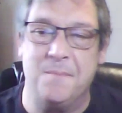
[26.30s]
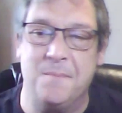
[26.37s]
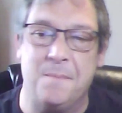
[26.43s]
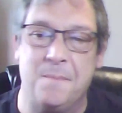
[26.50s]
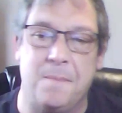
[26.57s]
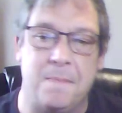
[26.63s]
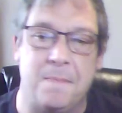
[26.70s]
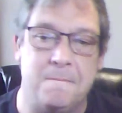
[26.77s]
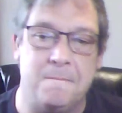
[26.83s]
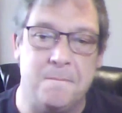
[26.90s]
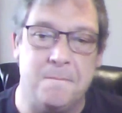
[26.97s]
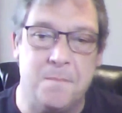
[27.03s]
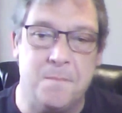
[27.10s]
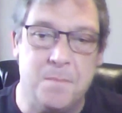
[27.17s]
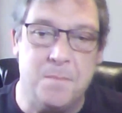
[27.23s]

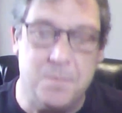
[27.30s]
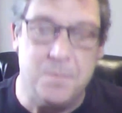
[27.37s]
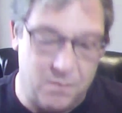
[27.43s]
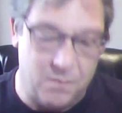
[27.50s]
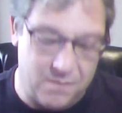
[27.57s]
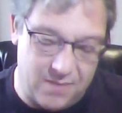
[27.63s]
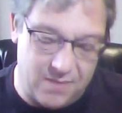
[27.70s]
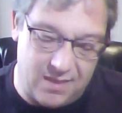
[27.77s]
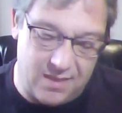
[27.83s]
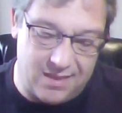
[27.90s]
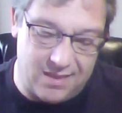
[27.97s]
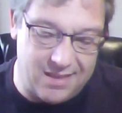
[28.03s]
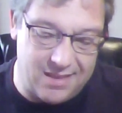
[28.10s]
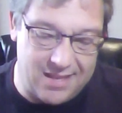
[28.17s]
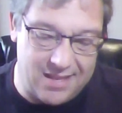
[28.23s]

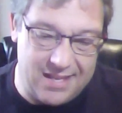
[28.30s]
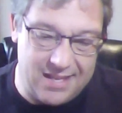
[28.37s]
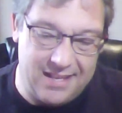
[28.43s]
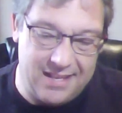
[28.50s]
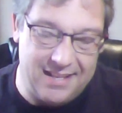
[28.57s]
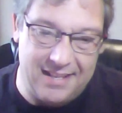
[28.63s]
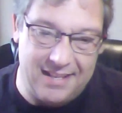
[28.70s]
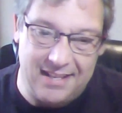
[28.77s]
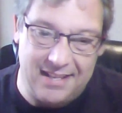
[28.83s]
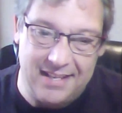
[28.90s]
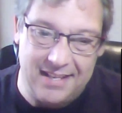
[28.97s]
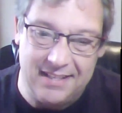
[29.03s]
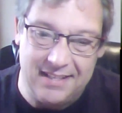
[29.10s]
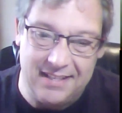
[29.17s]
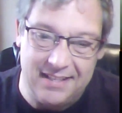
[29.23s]

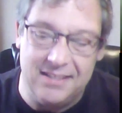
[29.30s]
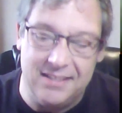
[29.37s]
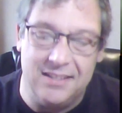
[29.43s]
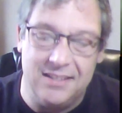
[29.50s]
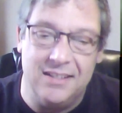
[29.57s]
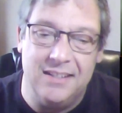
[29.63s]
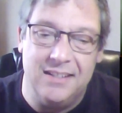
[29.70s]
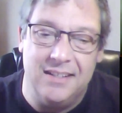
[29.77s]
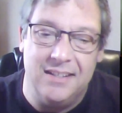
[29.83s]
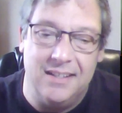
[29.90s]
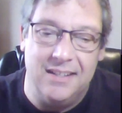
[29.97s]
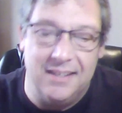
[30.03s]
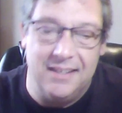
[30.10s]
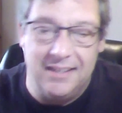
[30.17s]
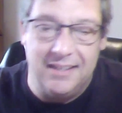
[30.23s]

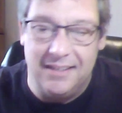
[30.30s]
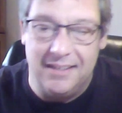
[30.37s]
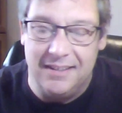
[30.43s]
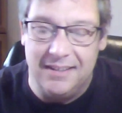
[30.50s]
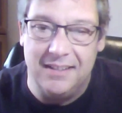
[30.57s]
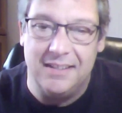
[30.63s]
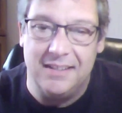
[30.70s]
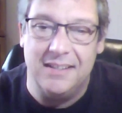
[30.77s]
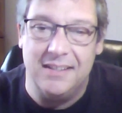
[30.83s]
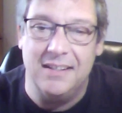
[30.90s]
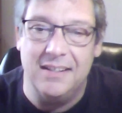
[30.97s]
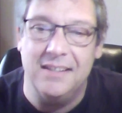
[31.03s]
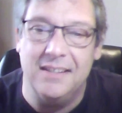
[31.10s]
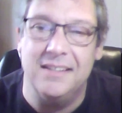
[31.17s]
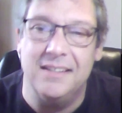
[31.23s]

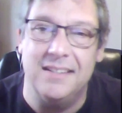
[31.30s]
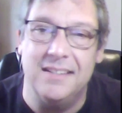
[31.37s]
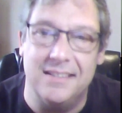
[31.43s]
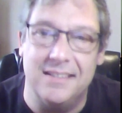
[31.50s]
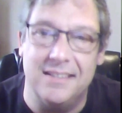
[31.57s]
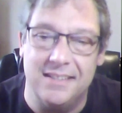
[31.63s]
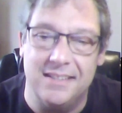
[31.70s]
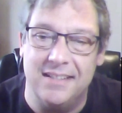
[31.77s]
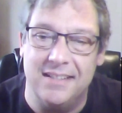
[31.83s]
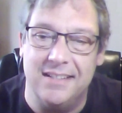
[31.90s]
No words are spoken by the person on screen.